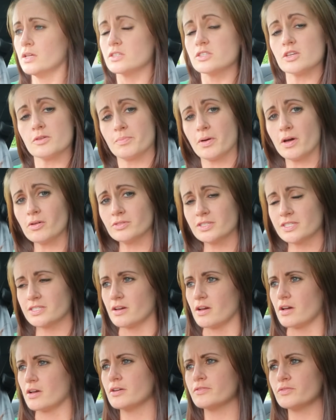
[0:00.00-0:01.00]
So
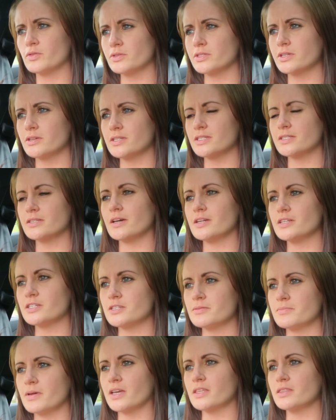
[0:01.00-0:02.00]
Polestar have also
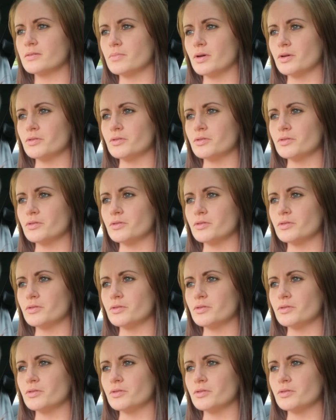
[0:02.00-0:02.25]
decided to make the